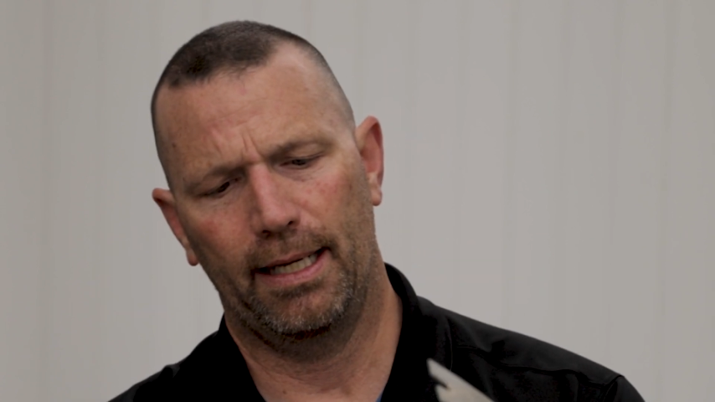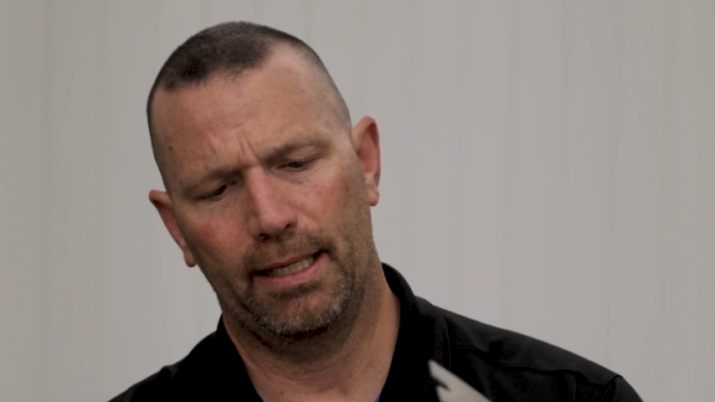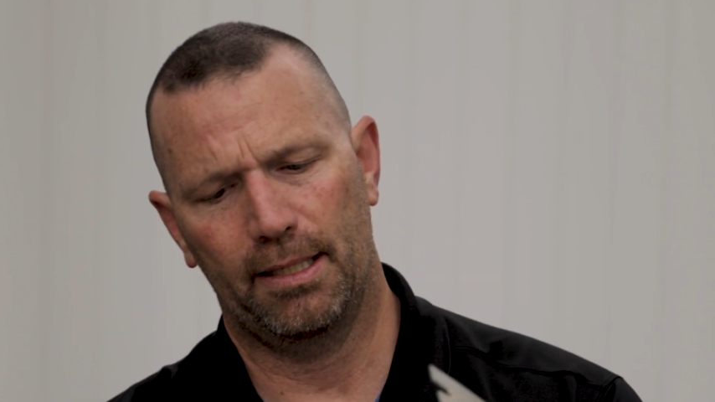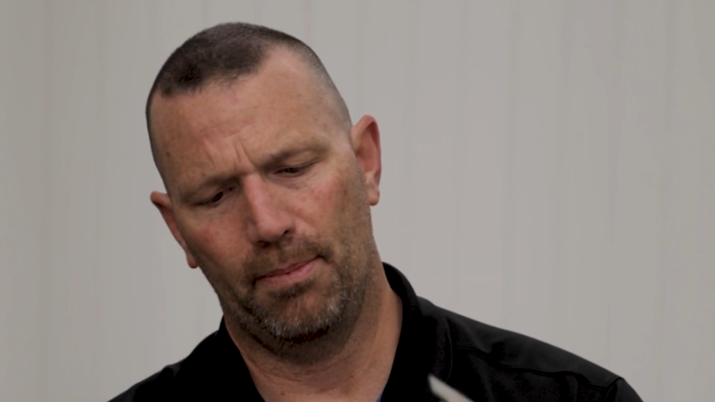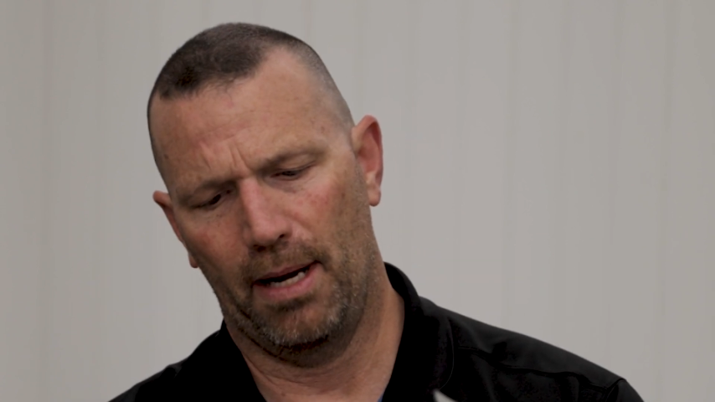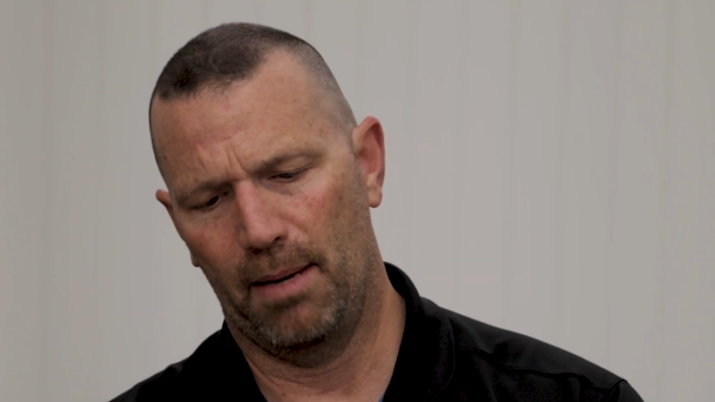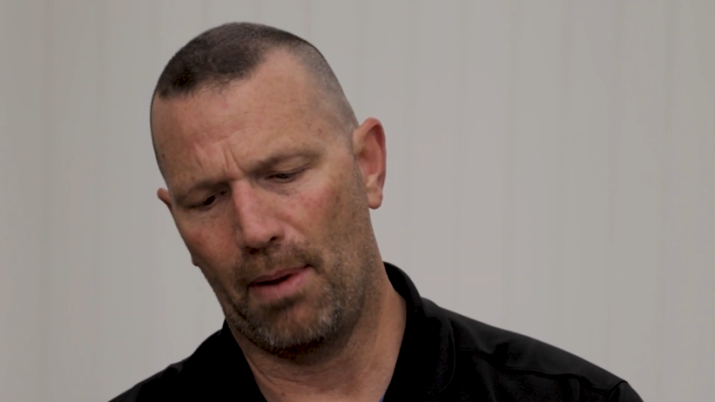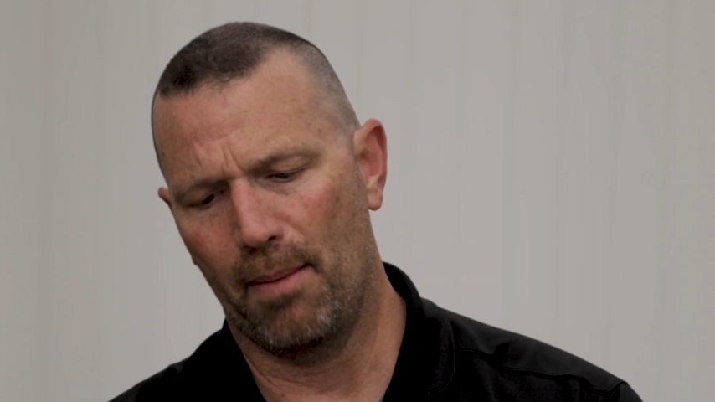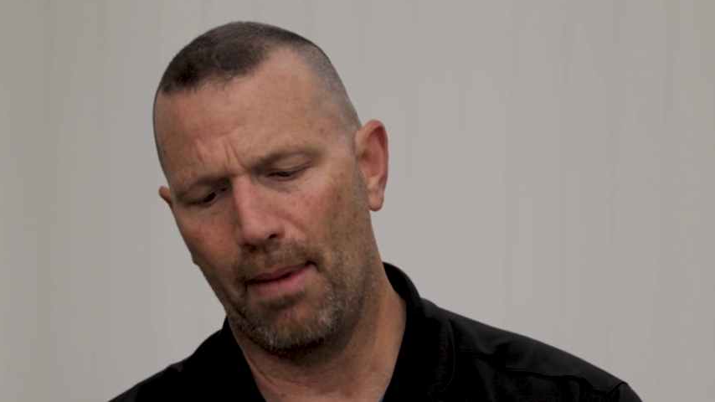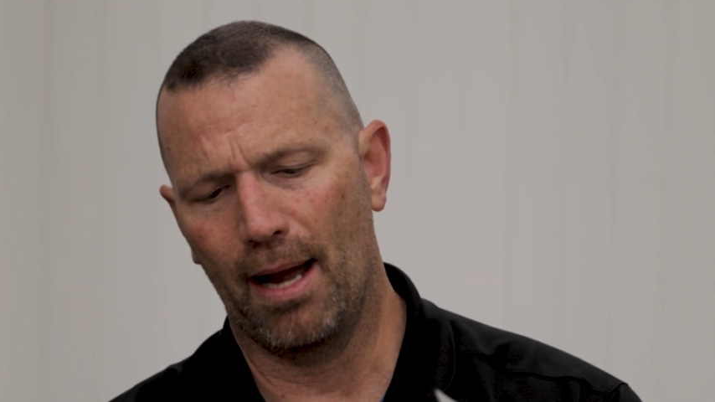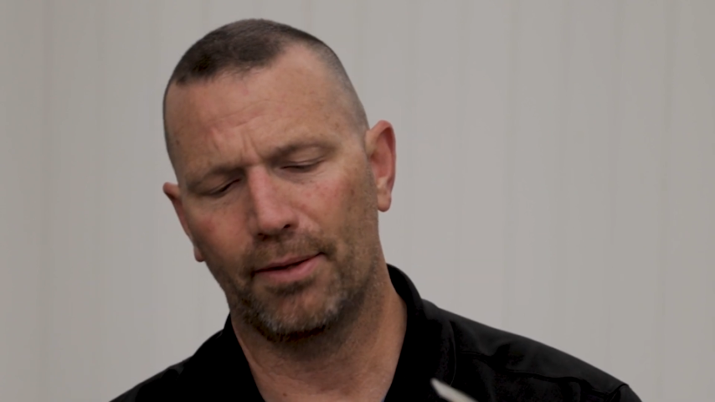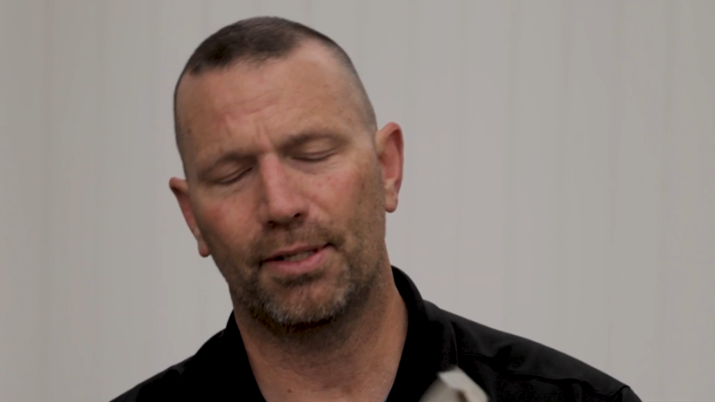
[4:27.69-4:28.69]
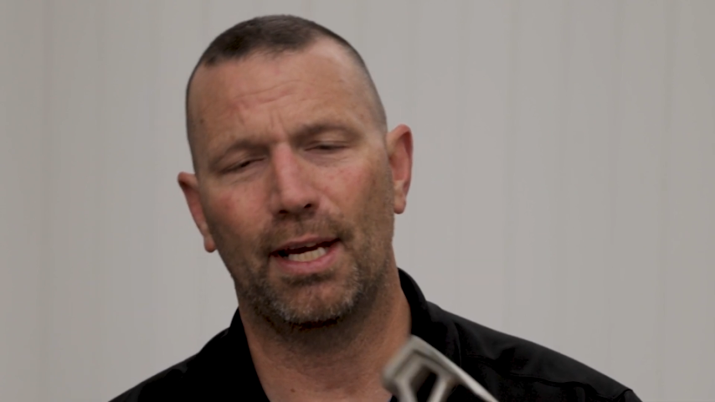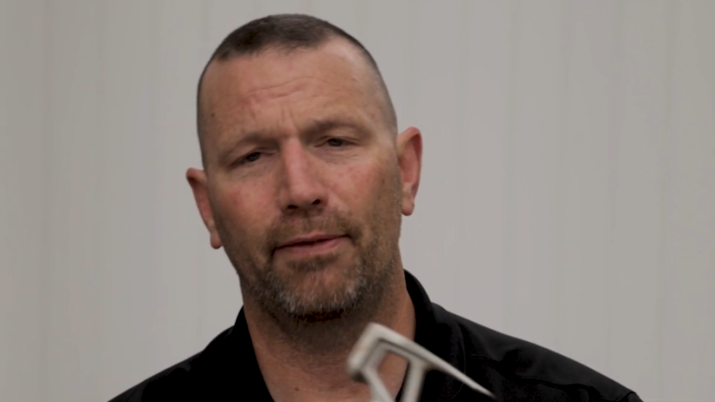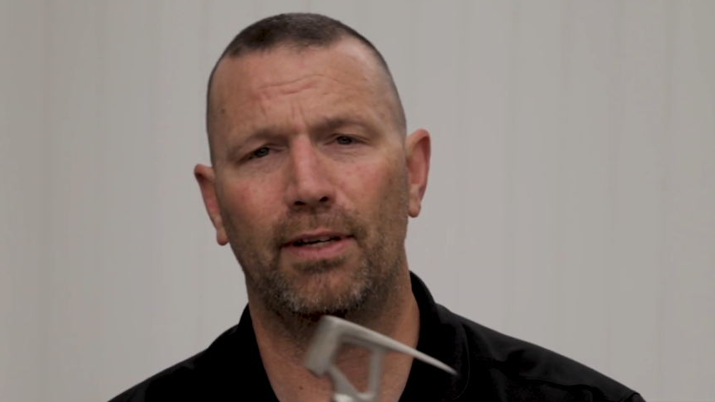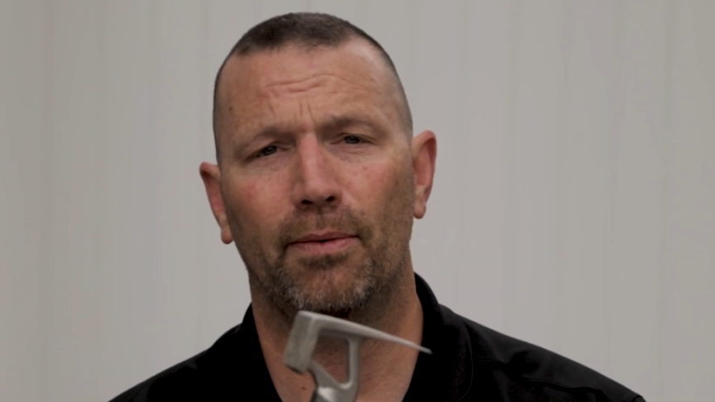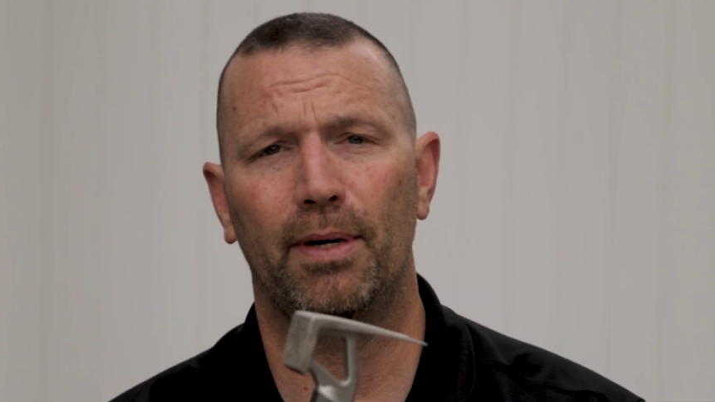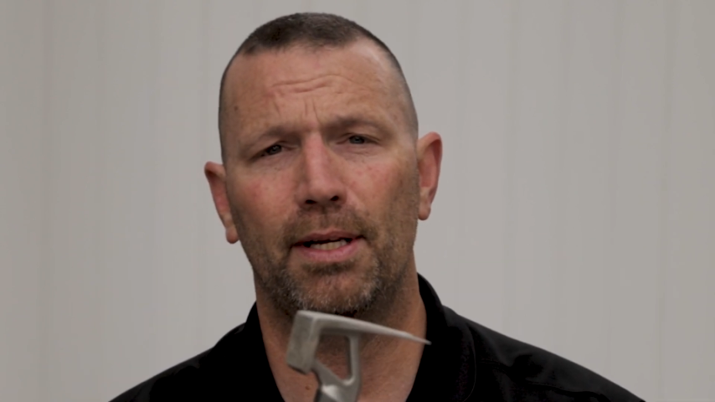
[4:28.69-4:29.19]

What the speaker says: It's made by Mountain Safety